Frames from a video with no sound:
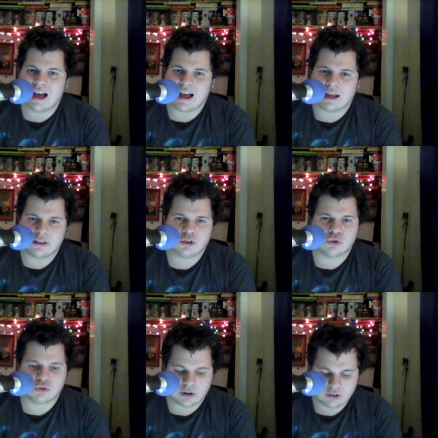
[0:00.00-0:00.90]
I think
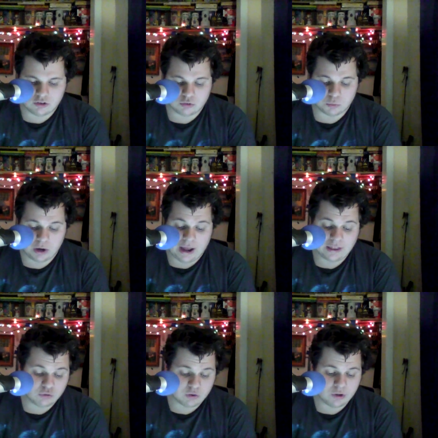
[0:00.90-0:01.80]
those races and the
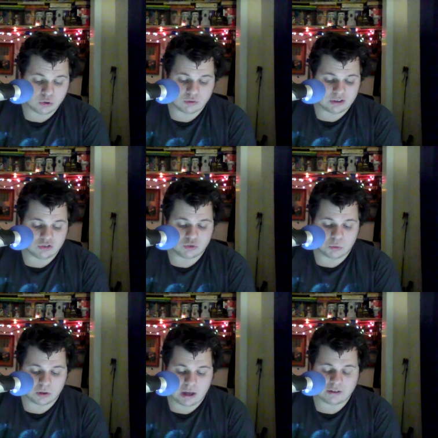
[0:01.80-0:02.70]
Freehold races were
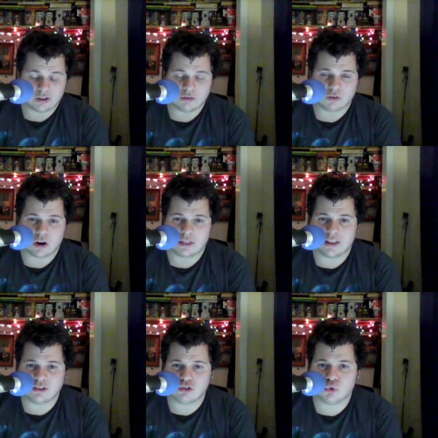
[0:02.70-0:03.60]
a lot tougher. I
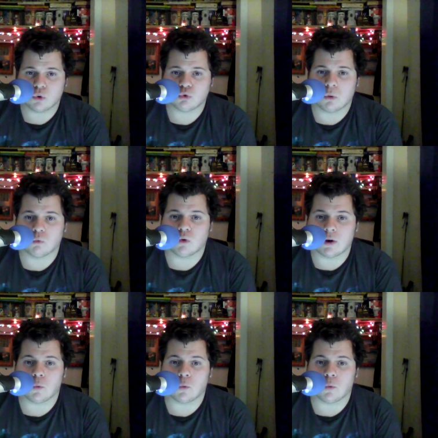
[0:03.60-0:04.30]
think this horse will run